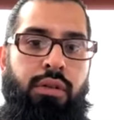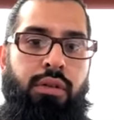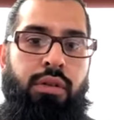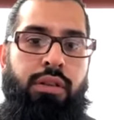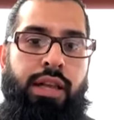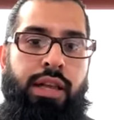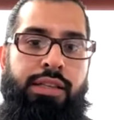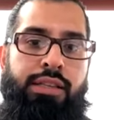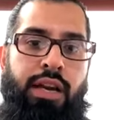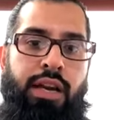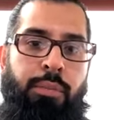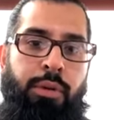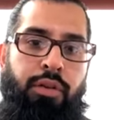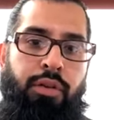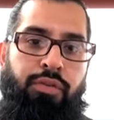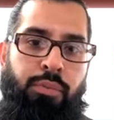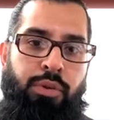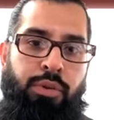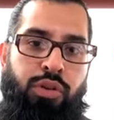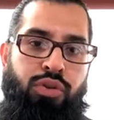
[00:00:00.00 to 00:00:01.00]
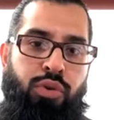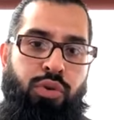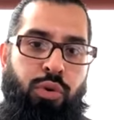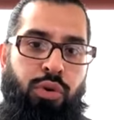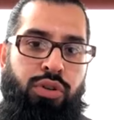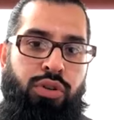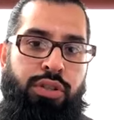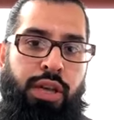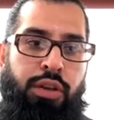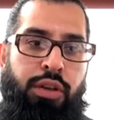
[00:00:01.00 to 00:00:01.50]
that's coming from the
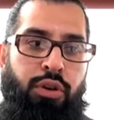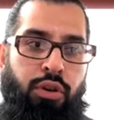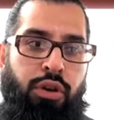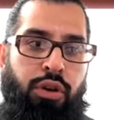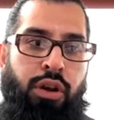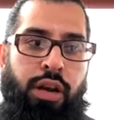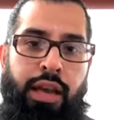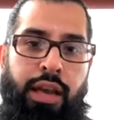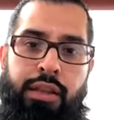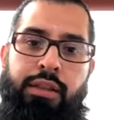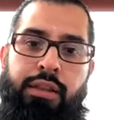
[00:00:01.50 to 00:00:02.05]
source that you're connected